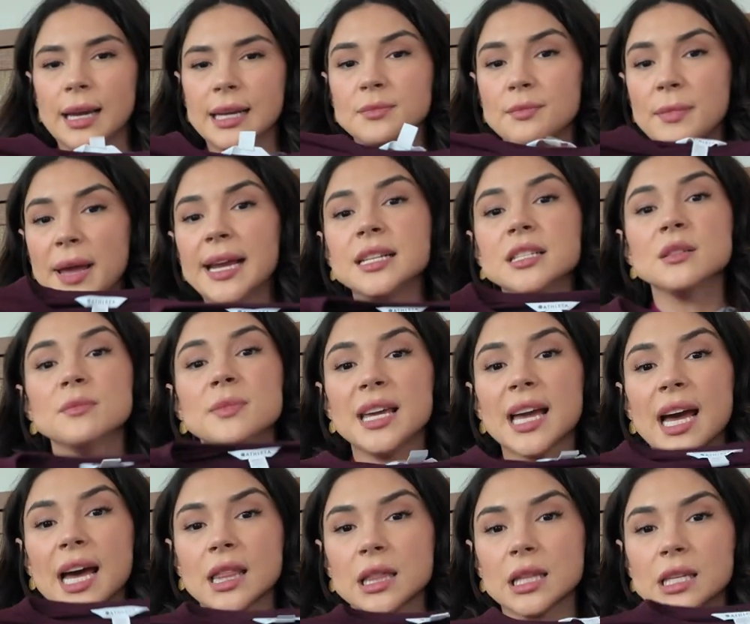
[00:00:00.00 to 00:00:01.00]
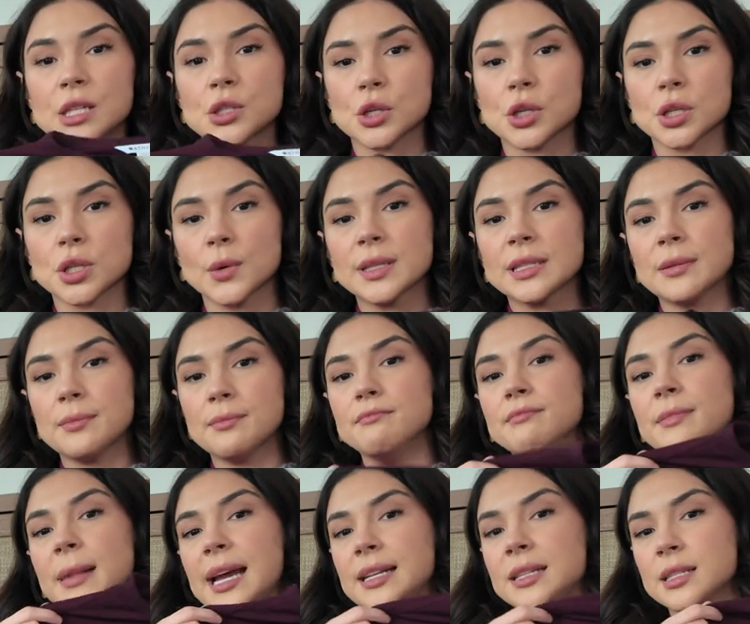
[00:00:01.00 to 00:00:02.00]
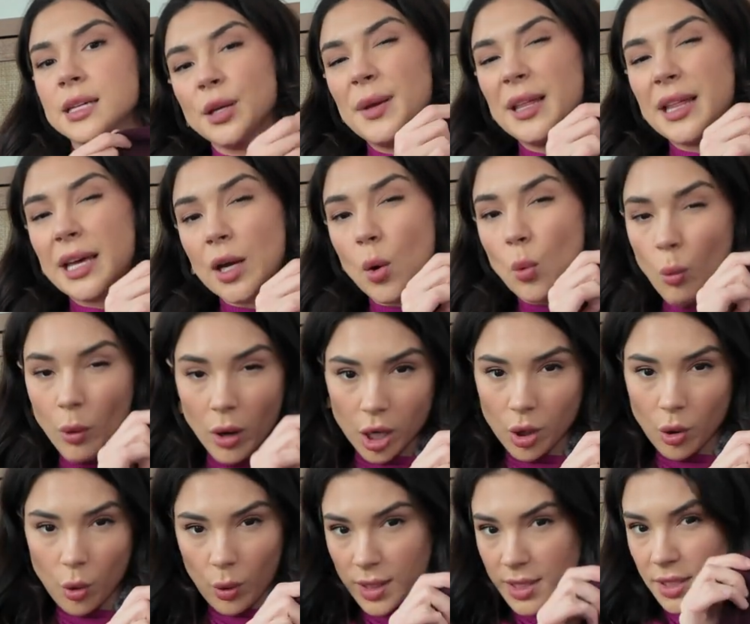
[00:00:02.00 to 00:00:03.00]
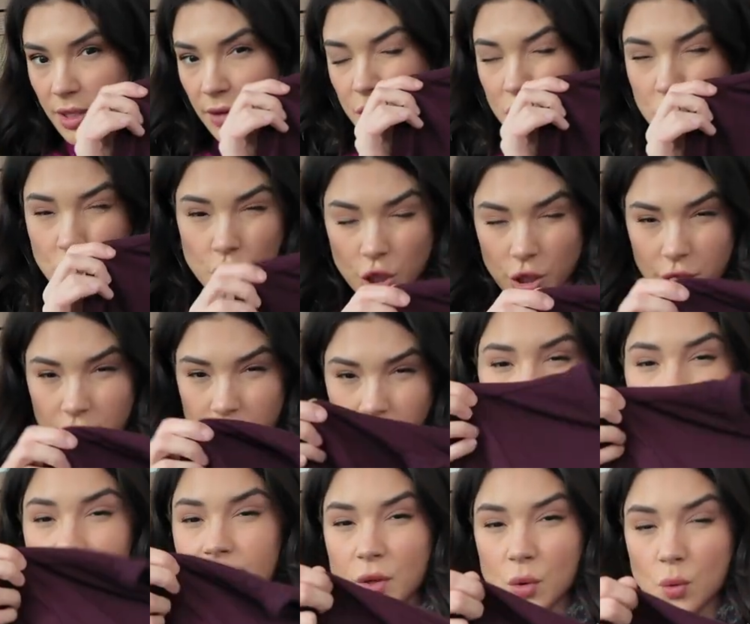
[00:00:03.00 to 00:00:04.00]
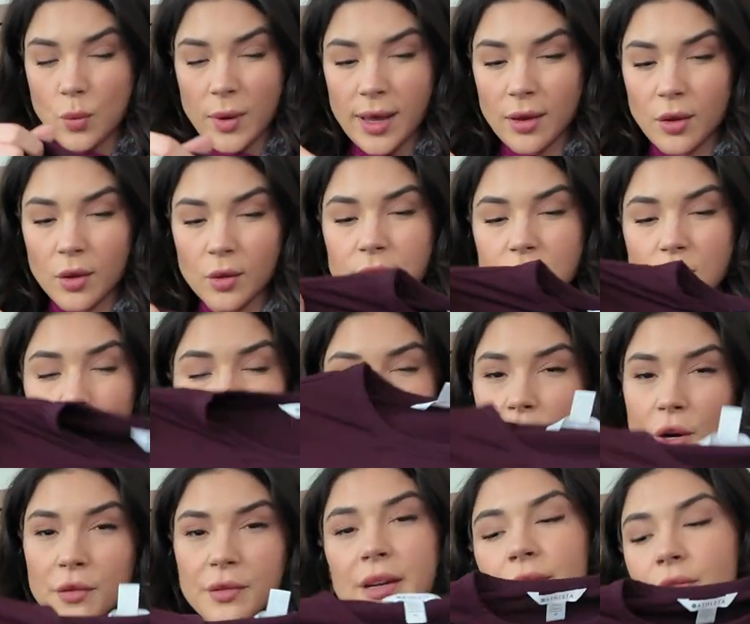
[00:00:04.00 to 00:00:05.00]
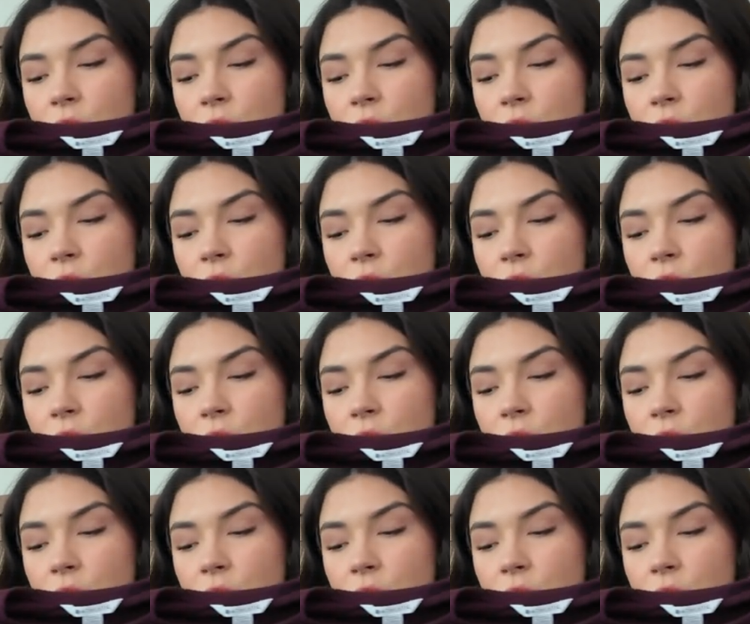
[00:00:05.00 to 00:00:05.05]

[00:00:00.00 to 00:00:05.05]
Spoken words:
It's made to be athleisure. So it's meant to be like a workhorse of a shirt, if you will. So perfect